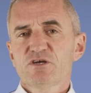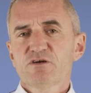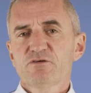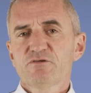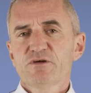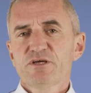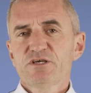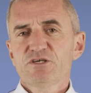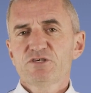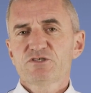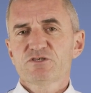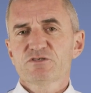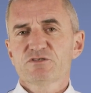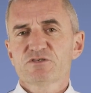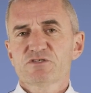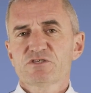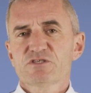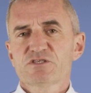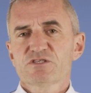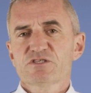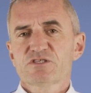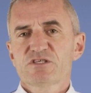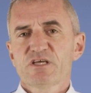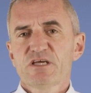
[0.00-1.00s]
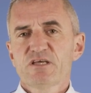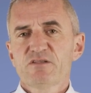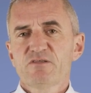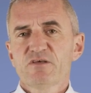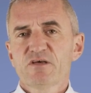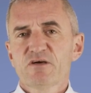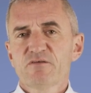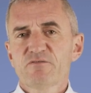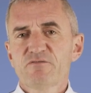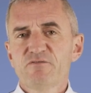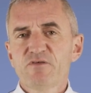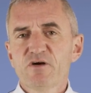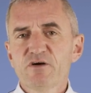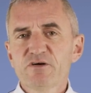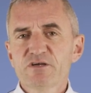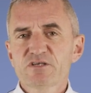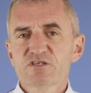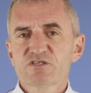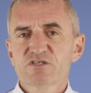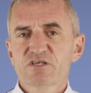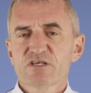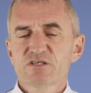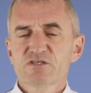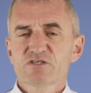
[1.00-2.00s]
generations say they are very
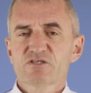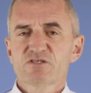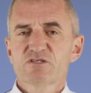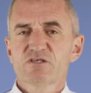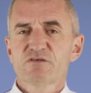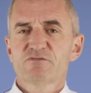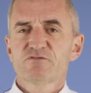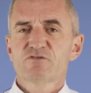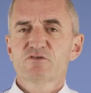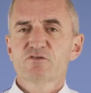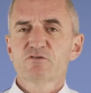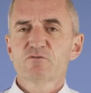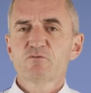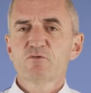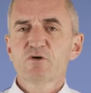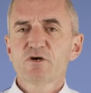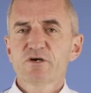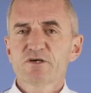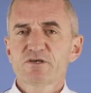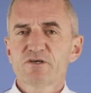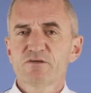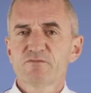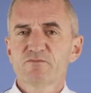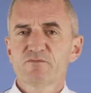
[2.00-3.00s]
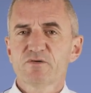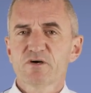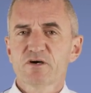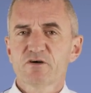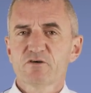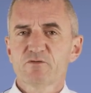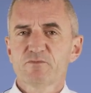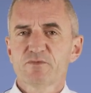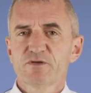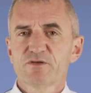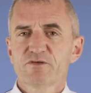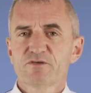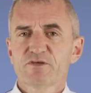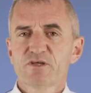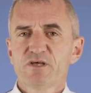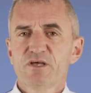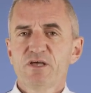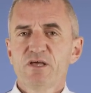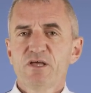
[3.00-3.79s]
sensitive to the work environment.